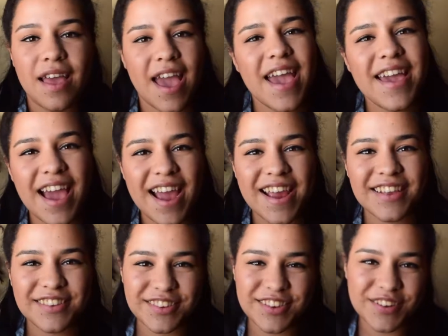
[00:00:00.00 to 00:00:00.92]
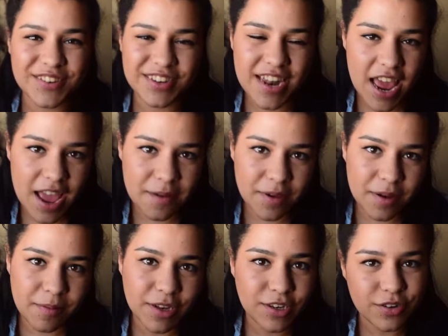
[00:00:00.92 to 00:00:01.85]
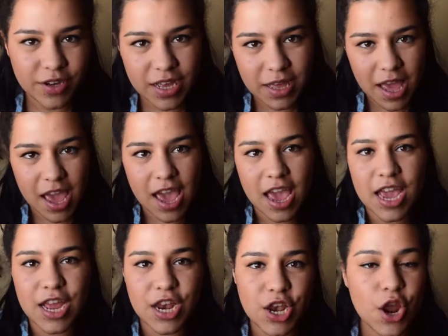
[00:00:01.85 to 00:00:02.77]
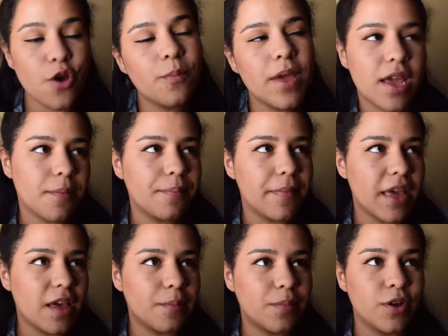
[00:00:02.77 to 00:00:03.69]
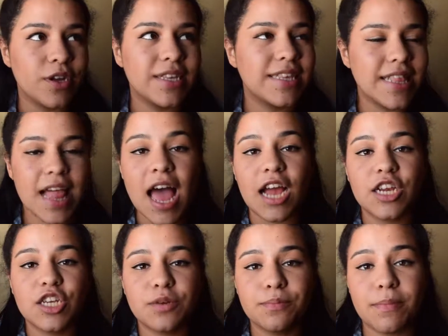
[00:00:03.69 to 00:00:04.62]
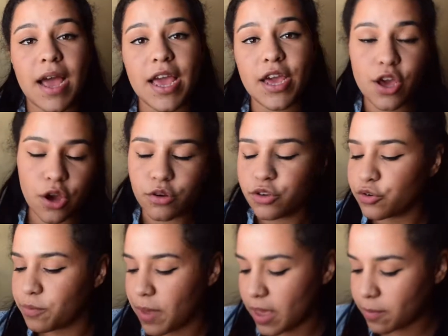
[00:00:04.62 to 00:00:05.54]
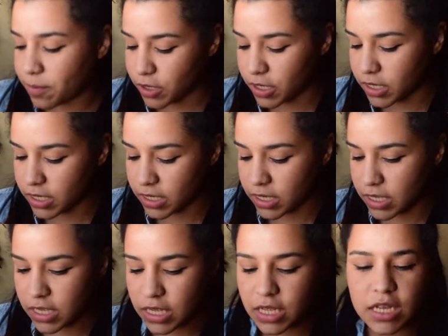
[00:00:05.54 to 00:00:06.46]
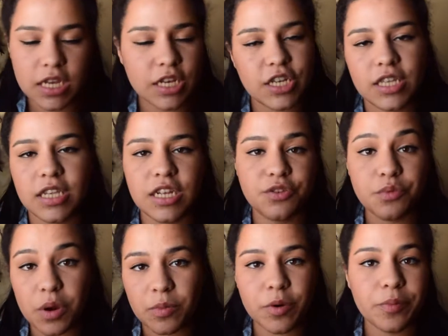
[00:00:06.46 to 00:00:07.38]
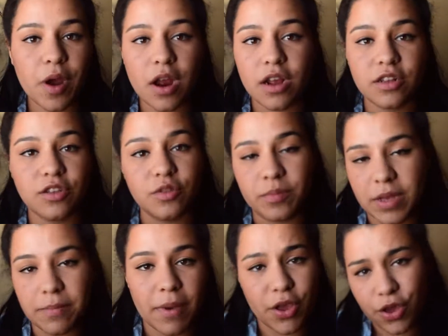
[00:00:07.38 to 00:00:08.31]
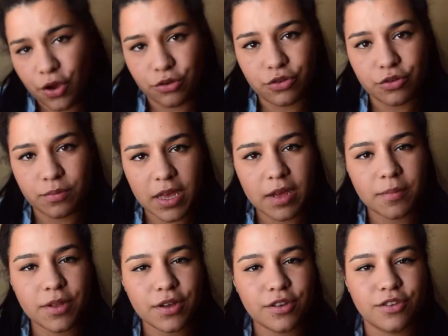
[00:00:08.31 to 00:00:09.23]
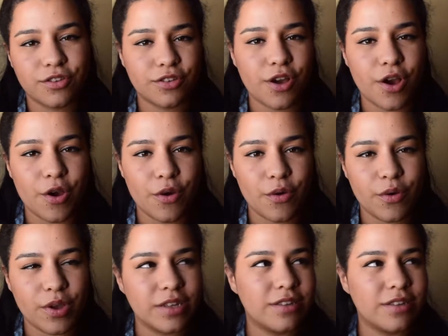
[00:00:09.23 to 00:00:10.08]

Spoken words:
Hey guys, so today I'm going to be doing a no makeup look slash my go-to makeup look. It just needs one more product to be my go-to makeup look, so